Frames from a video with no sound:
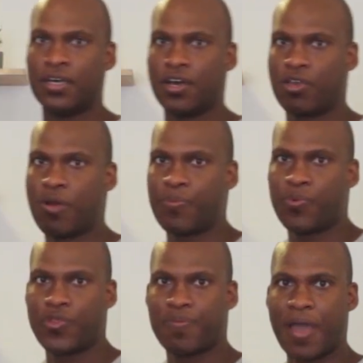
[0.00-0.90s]
Hook you
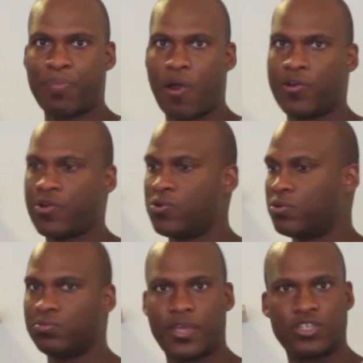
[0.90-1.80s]
up with my partner who
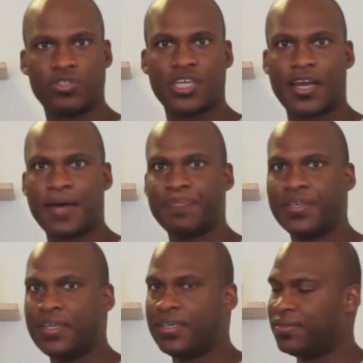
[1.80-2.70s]
will get you set
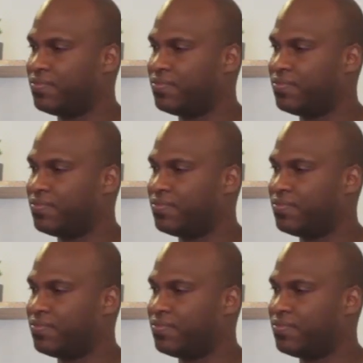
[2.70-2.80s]
up.